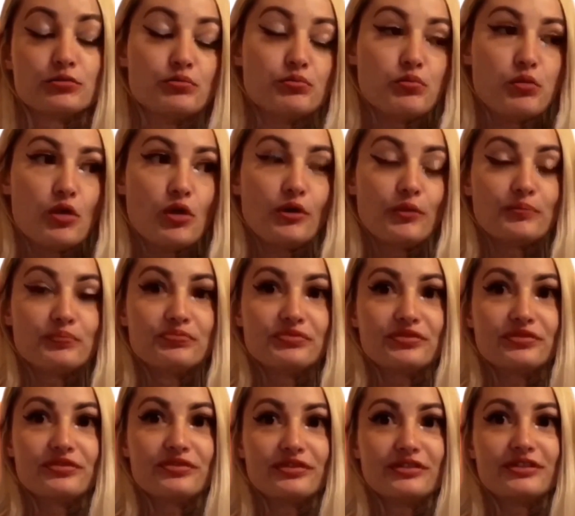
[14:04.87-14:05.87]
Well,
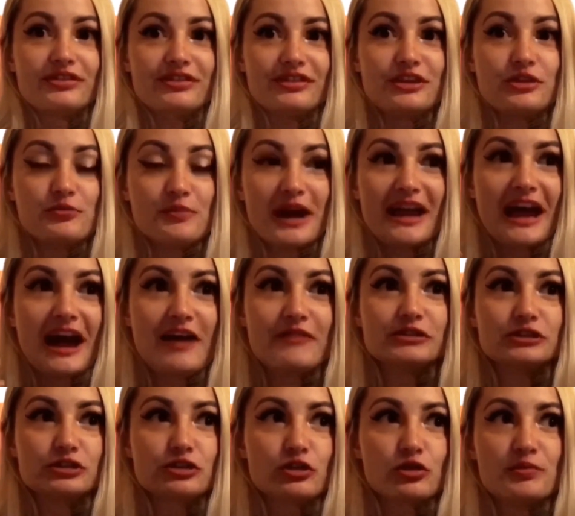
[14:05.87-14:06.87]
you might have a
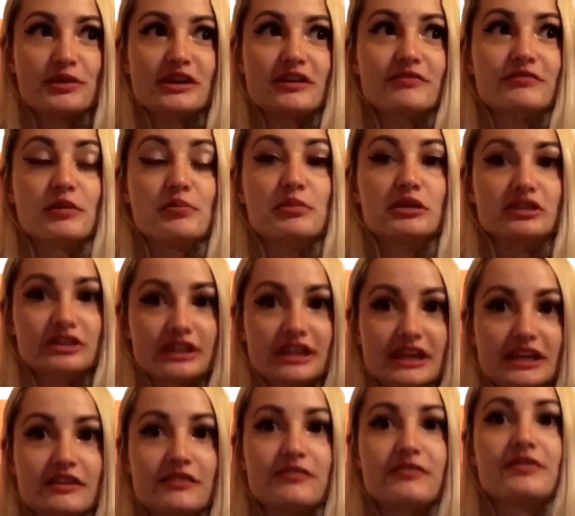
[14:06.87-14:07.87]
little bit of a
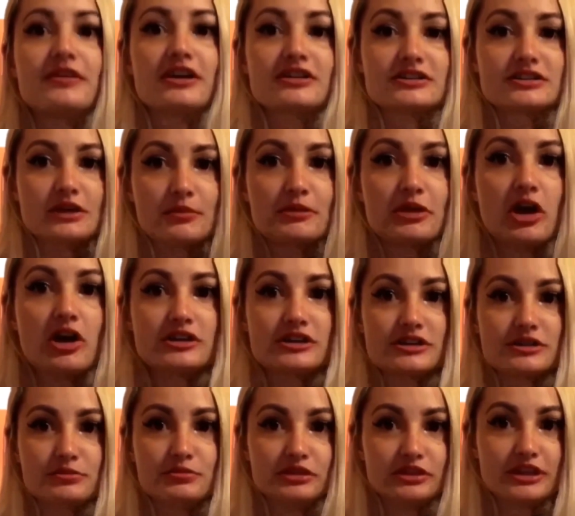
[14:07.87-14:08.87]
belief, a
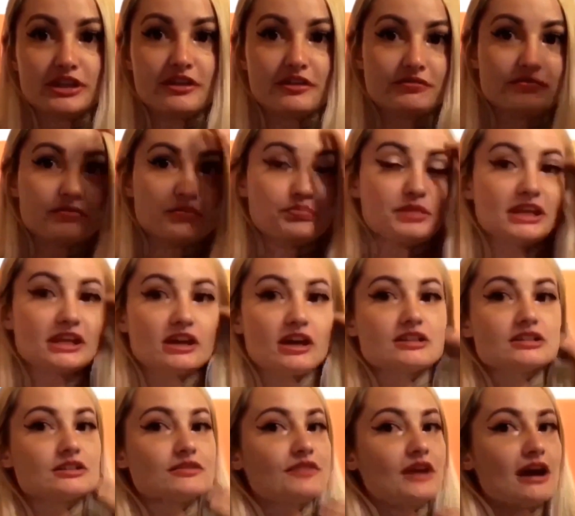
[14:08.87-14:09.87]
subconscious belief,
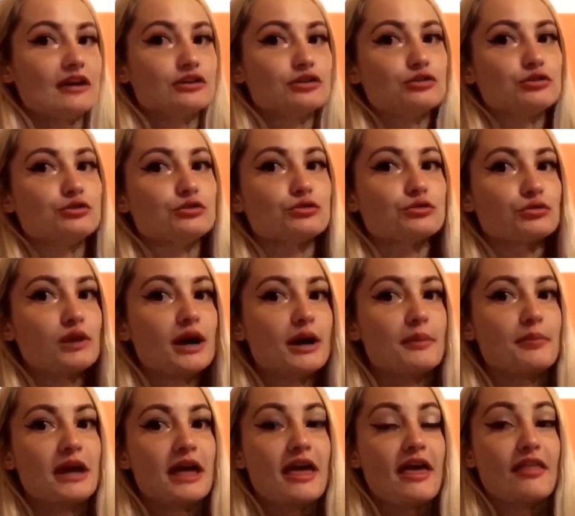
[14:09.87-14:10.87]
because of how you grew
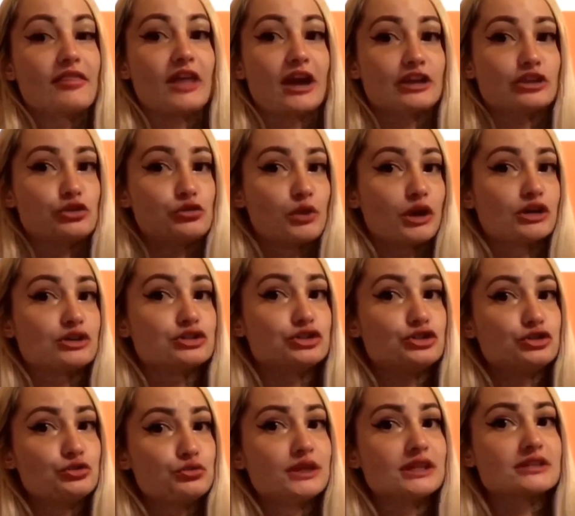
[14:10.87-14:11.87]
up, that you are
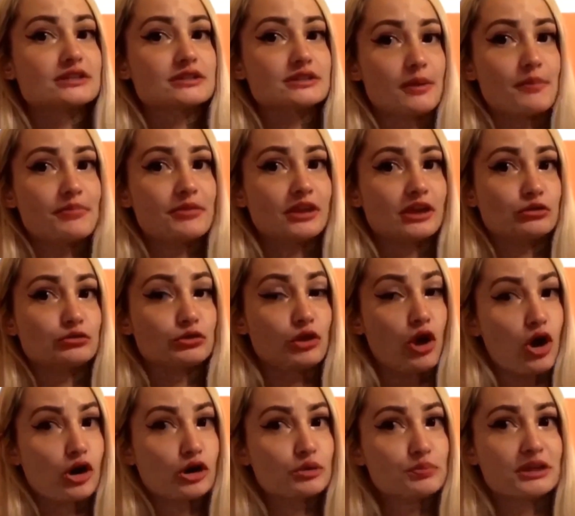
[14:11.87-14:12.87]
doing something
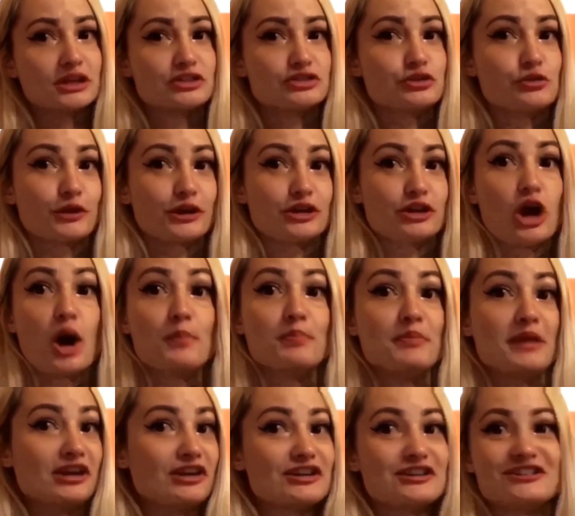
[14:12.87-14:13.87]
wrong because you are not
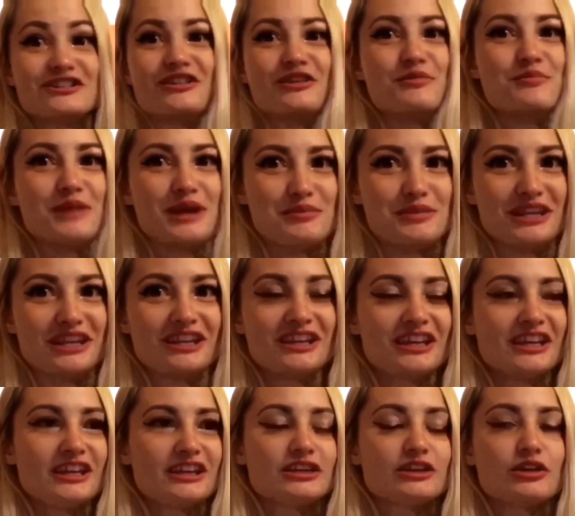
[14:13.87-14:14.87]
married to them maybe.
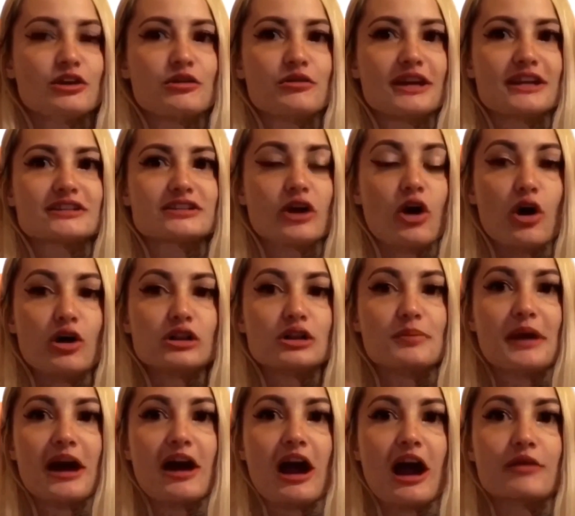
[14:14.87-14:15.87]
It's all
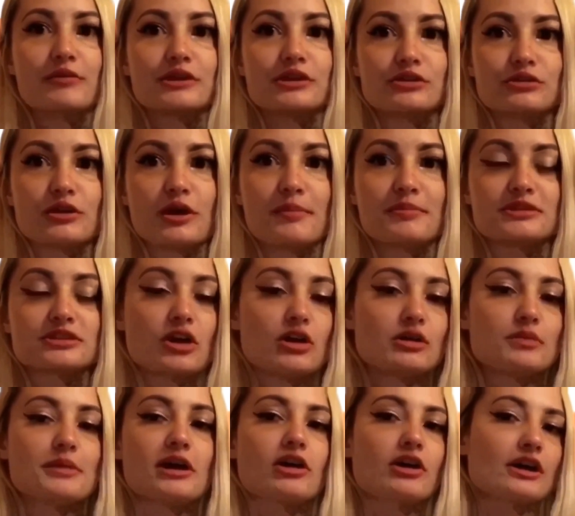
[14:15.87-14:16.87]
about how we grew up. It's all
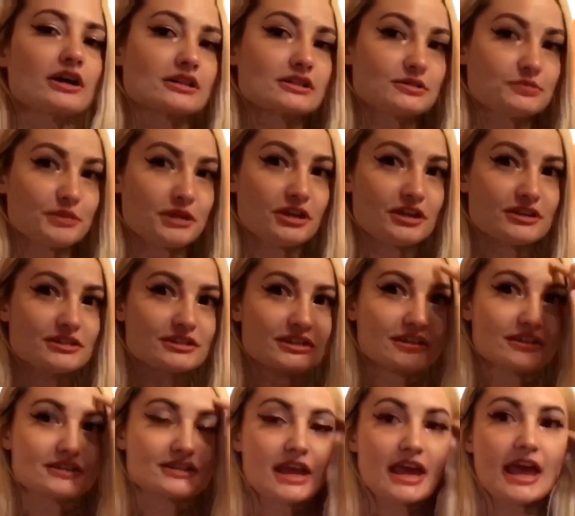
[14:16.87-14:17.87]
about our
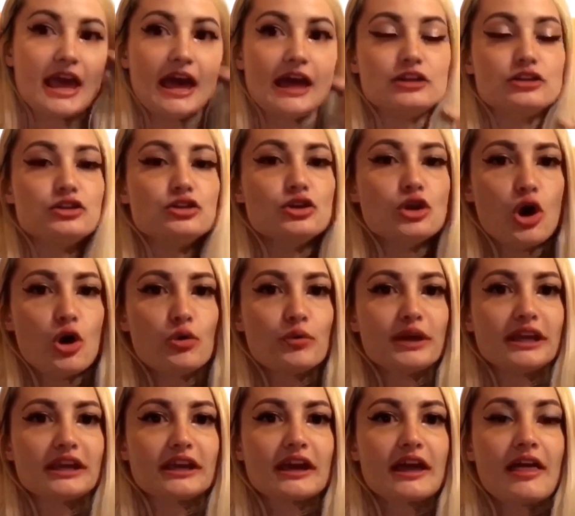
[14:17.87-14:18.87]
experiences and
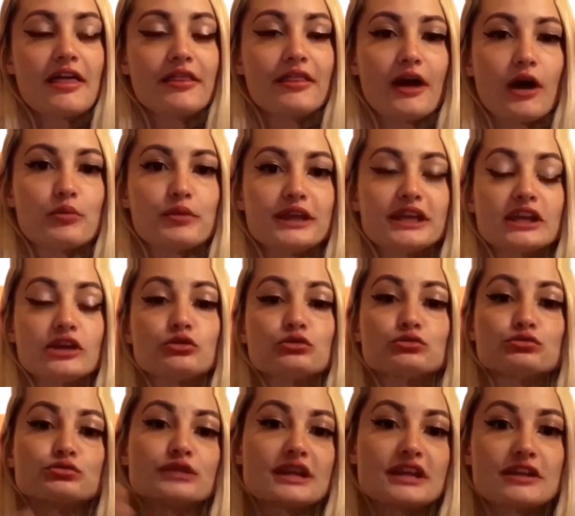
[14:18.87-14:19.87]
knowing that we can
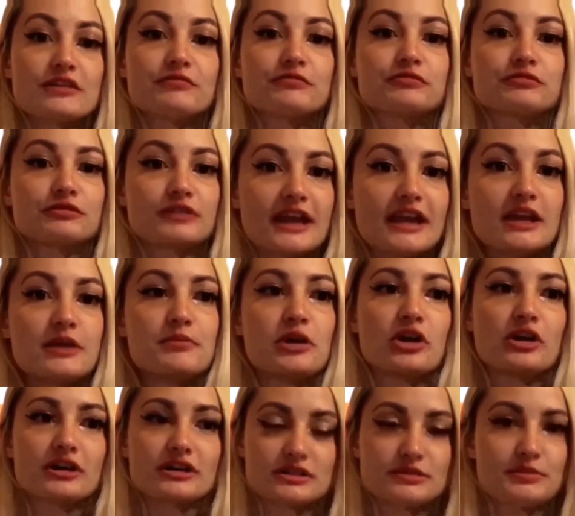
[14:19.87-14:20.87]
reframe
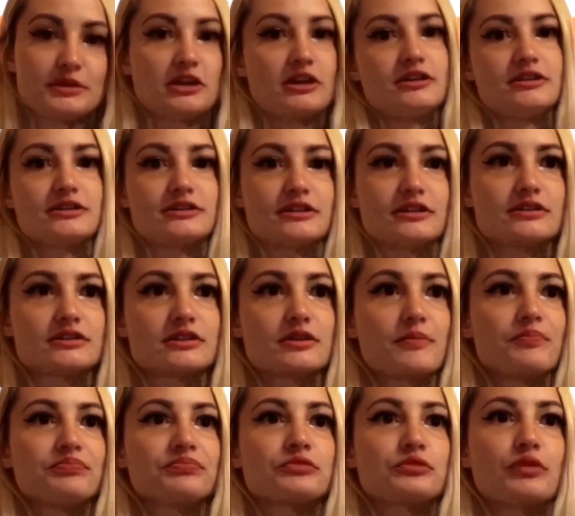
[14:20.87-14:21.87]
our experiences,
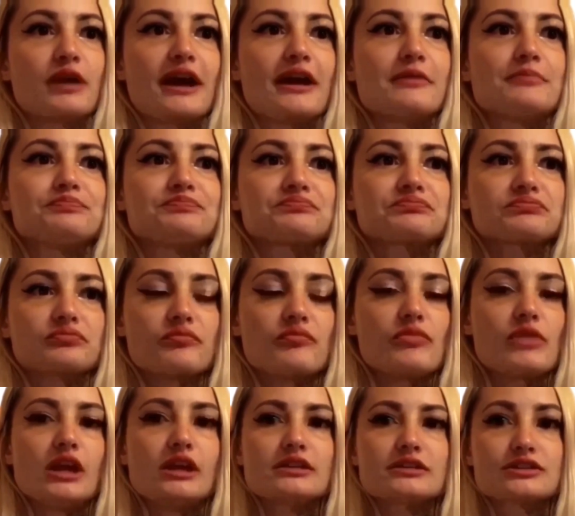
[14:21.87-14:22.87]
right?
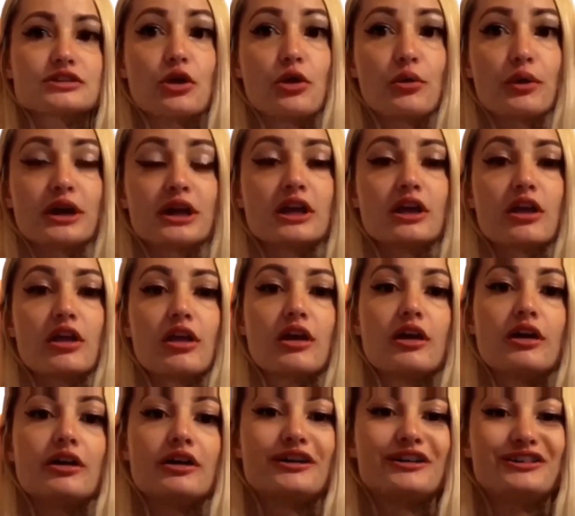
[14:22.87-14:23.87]
And so,
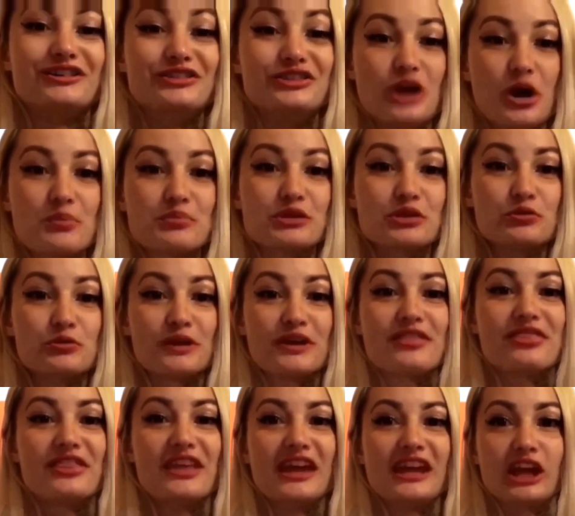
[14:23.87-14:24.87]
number
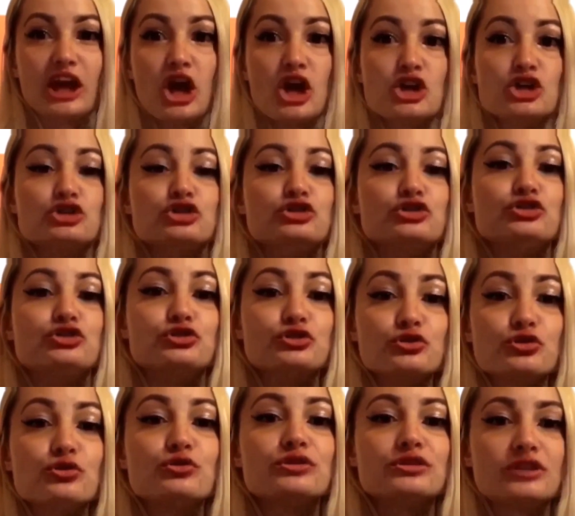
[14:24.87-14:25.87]
one thing,
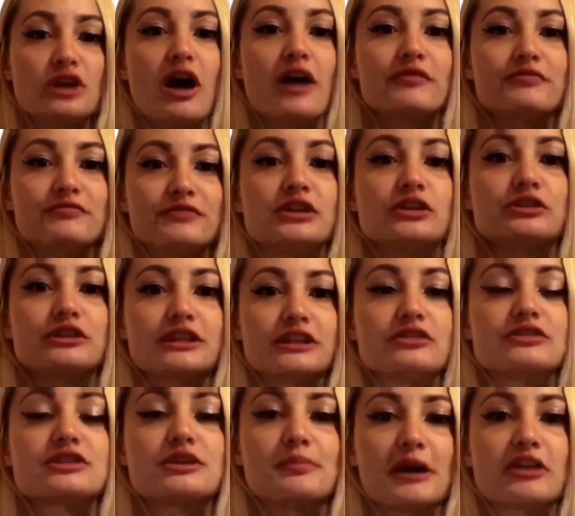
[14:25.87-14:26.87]
do not feel
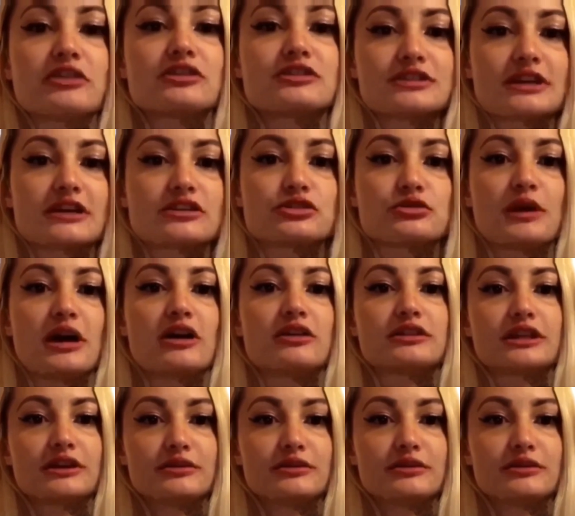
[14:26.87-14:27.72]
guilt about your sexuality.